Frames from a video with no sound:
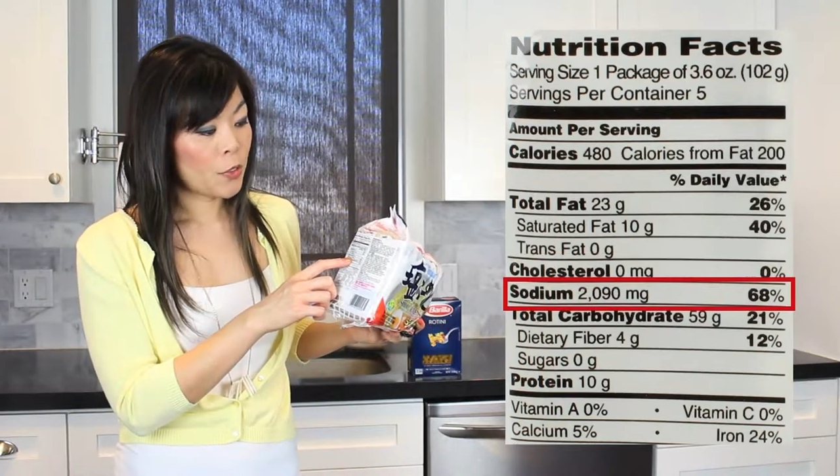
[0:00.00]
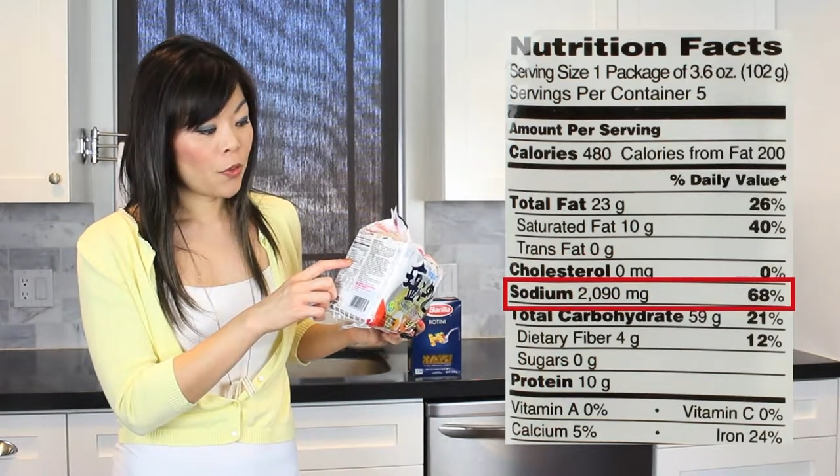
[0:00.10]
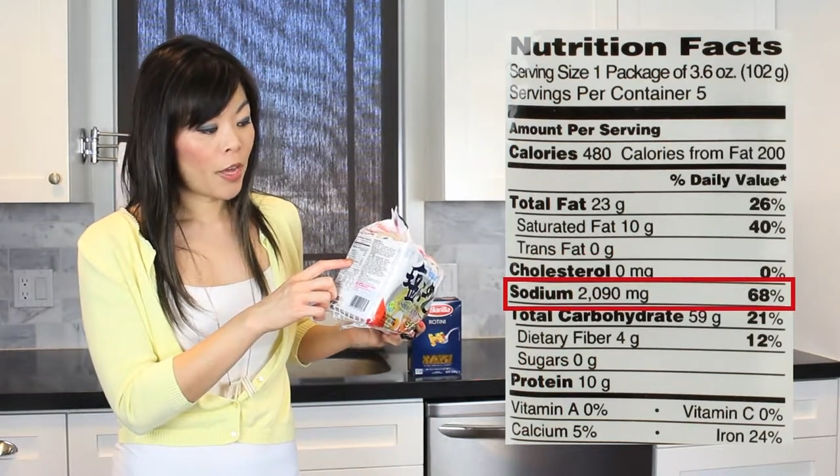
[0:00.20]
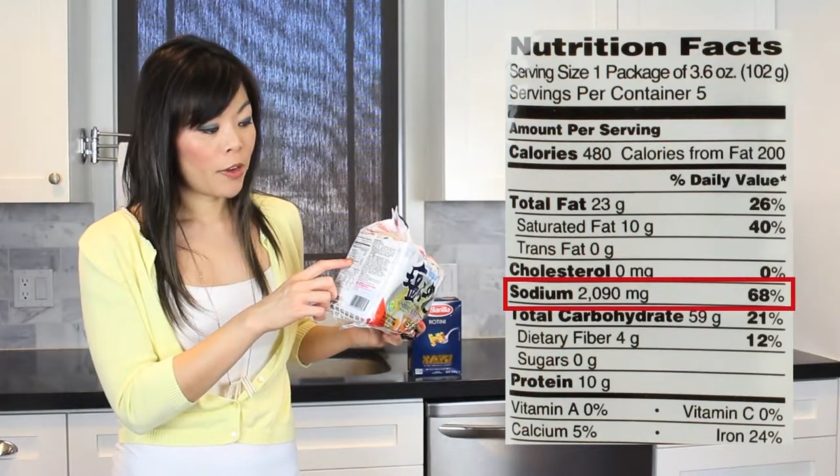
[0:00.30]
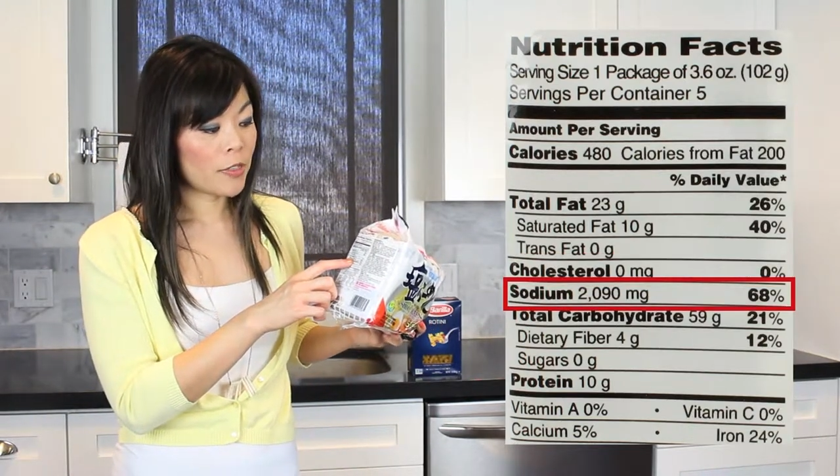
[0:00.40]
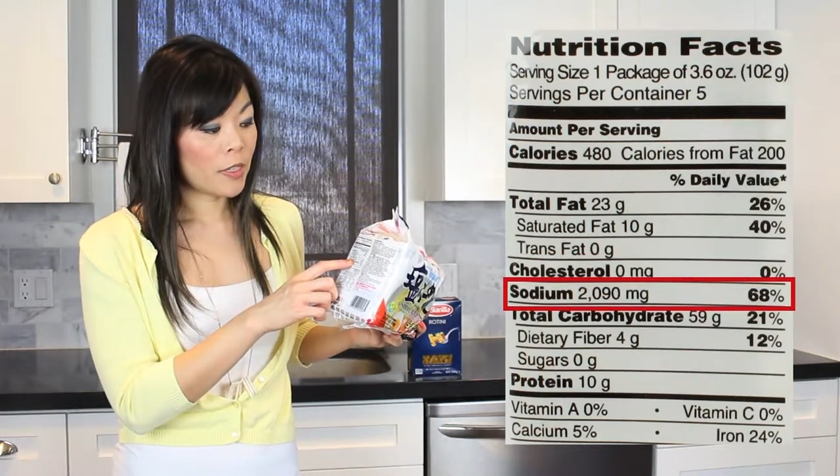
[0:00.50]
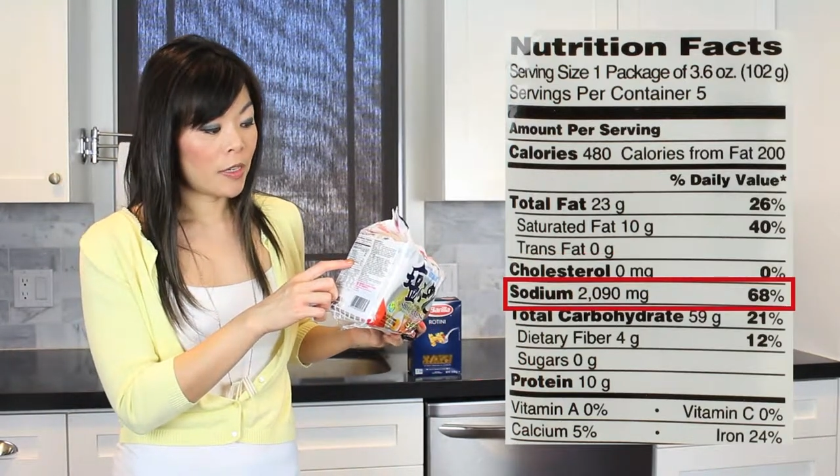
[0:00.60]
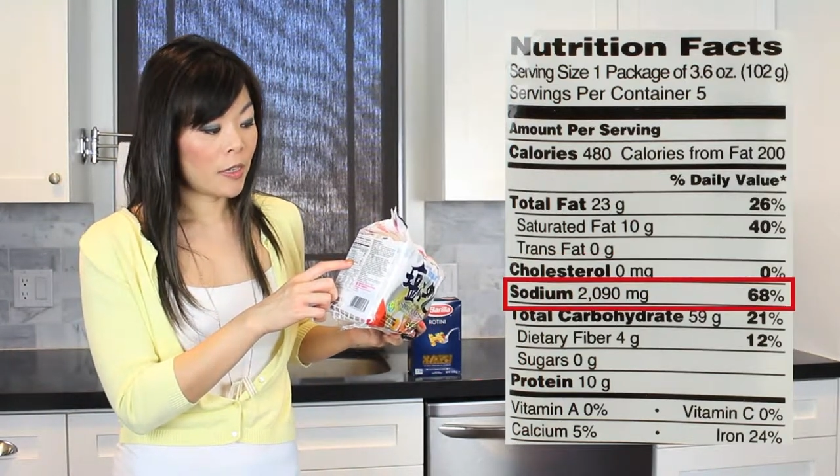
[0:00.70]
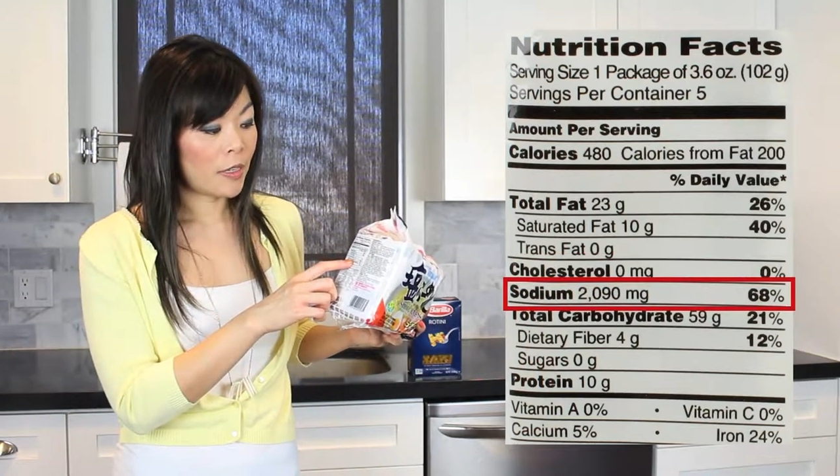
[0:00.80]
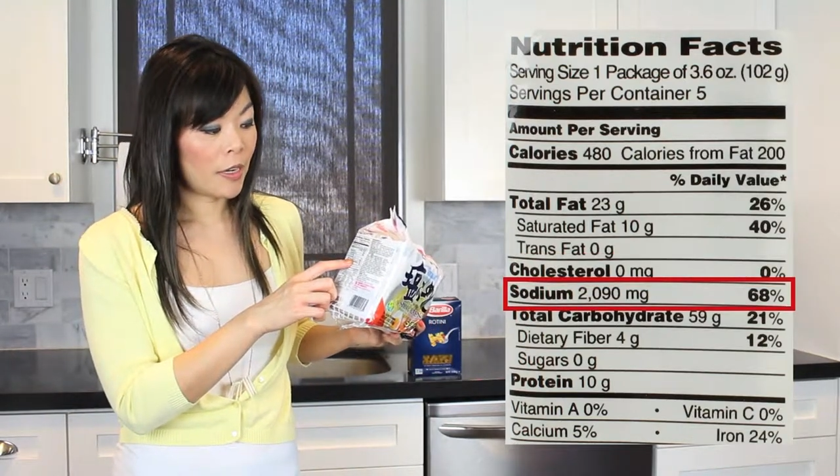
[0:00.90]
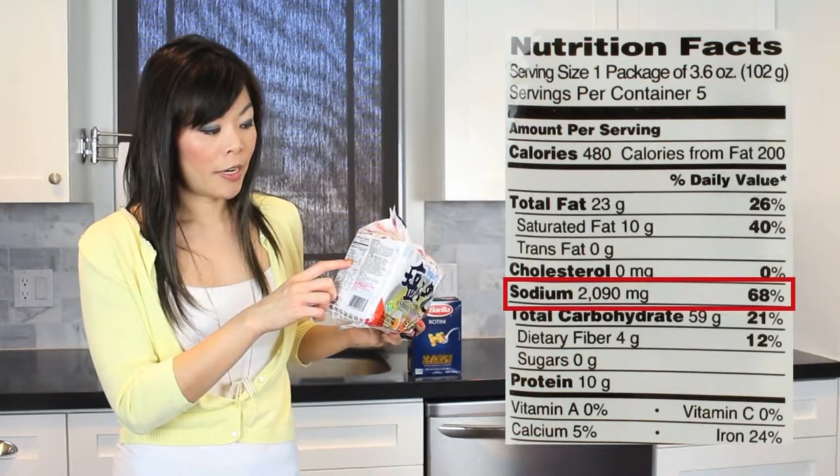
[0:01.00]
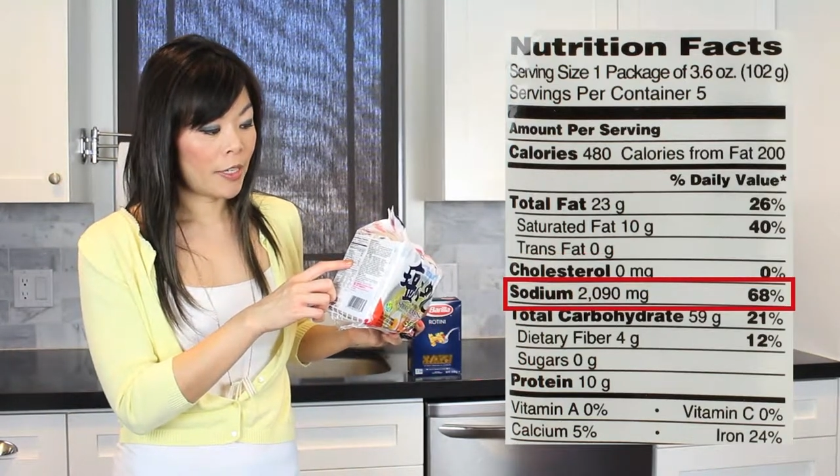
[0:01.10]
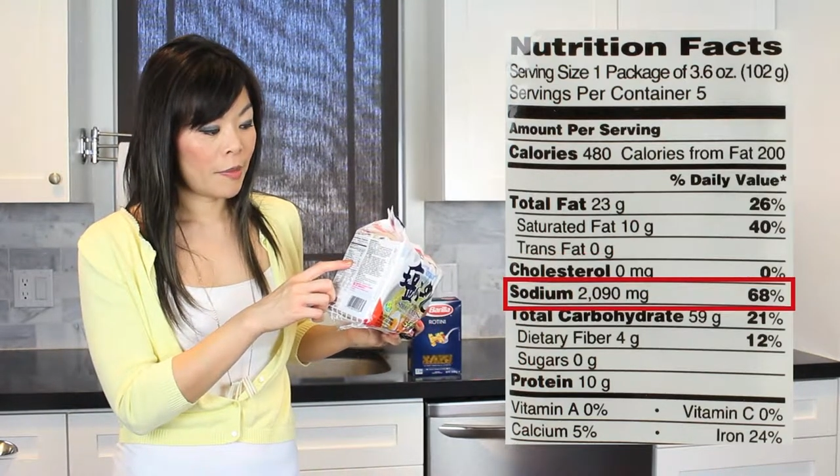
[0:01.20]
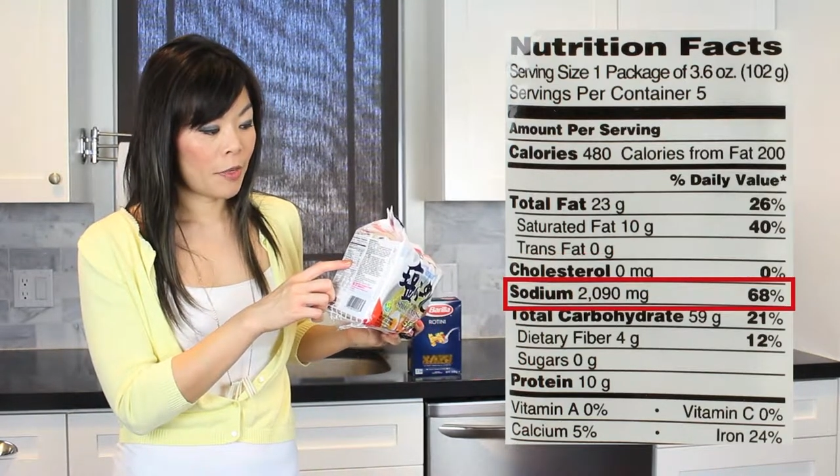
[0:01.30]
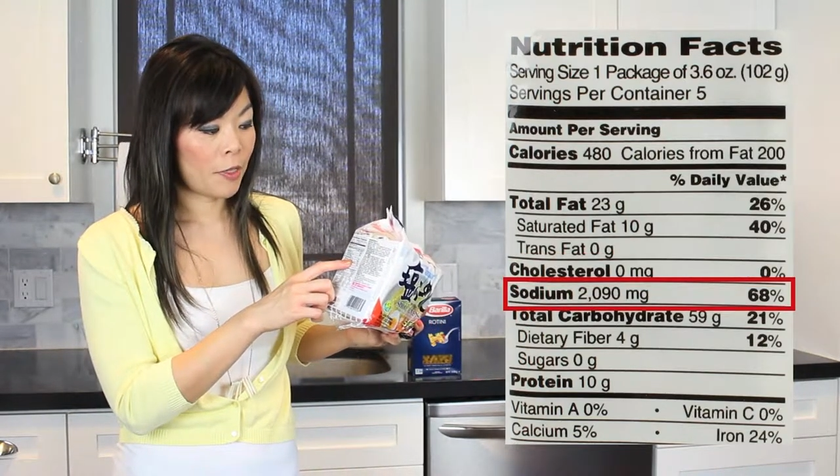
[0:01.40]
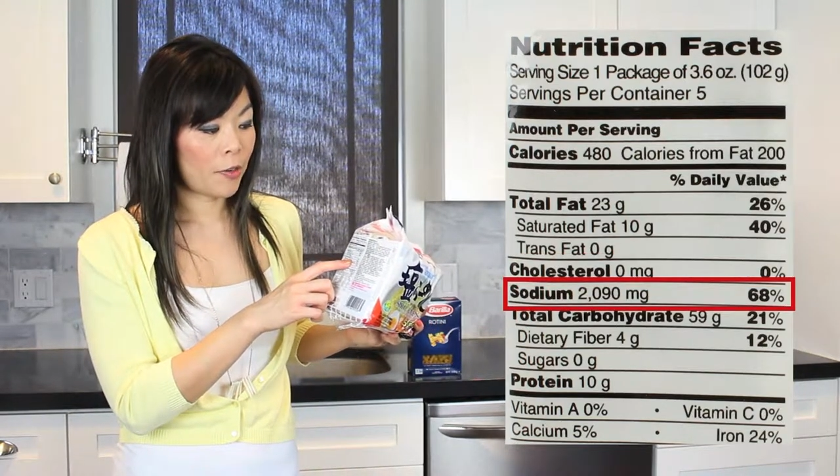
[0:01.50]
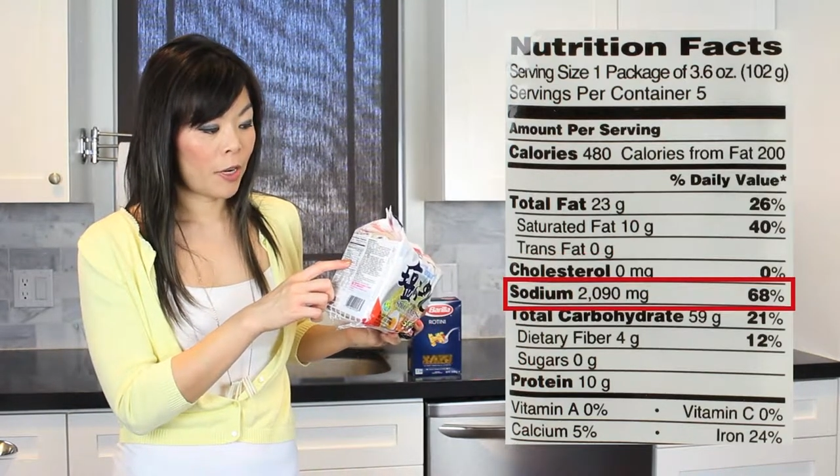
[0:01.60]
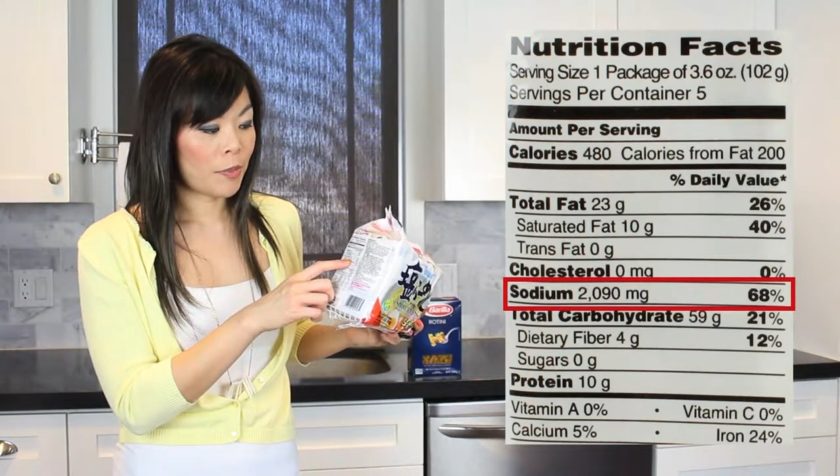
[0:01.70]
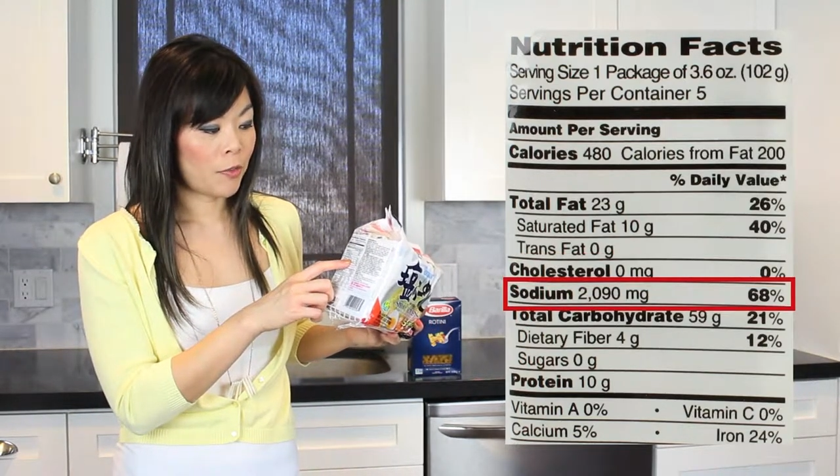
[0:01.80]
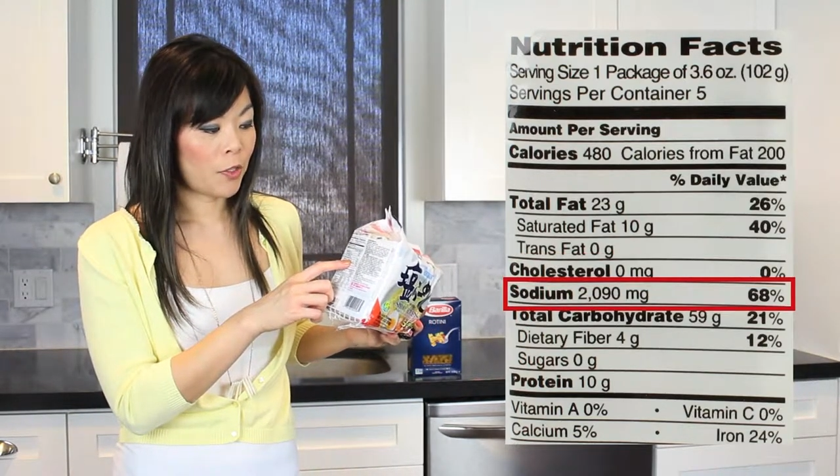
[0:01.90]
2,090 milligrams of